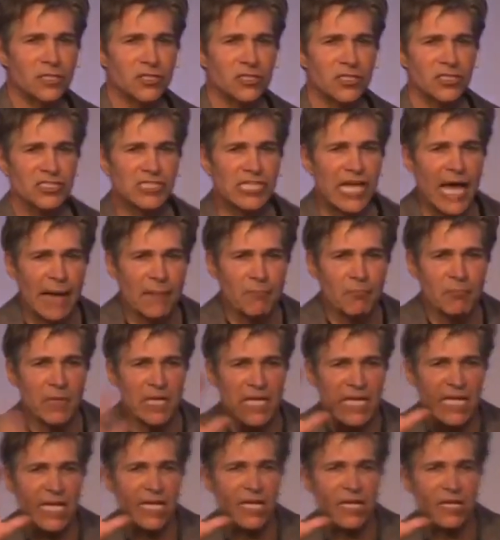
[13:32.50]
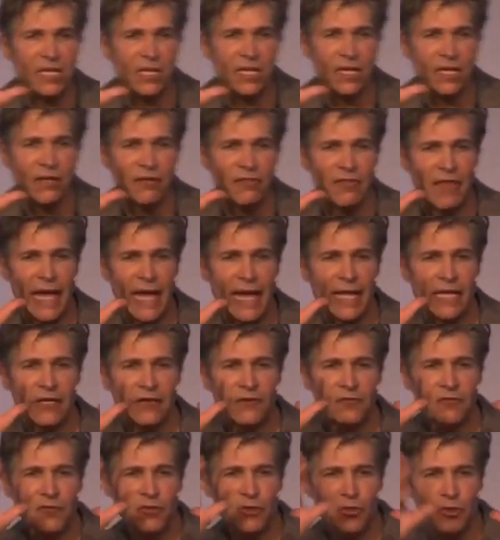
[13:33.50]
does that mean that
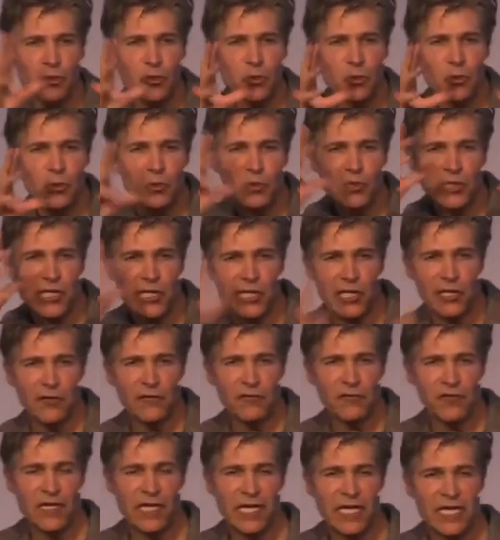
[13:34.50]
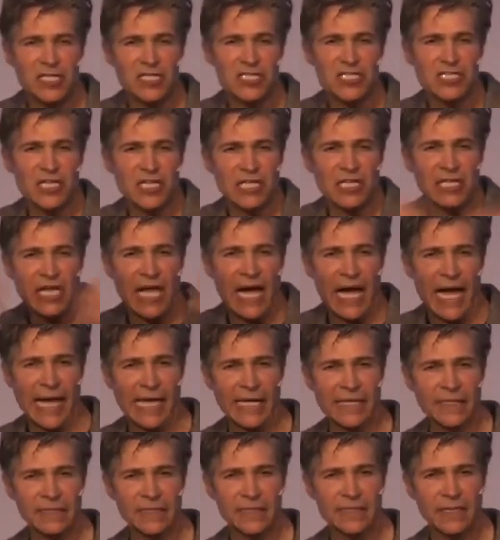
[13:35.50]
if you live in
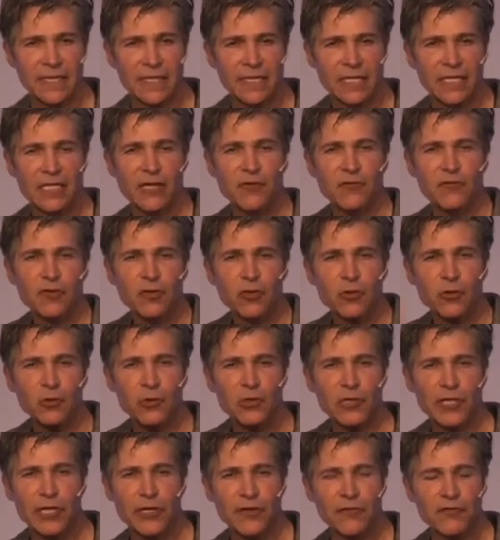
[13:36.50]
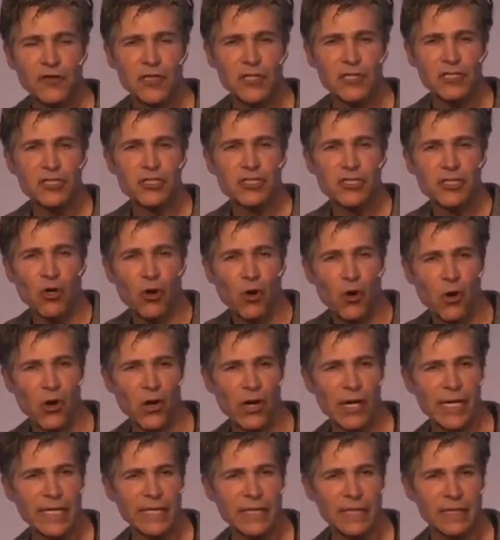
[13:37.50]
delight, if you live in
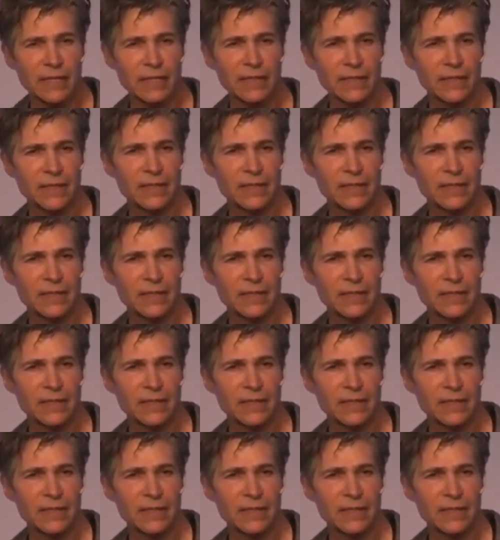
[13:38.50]
joy,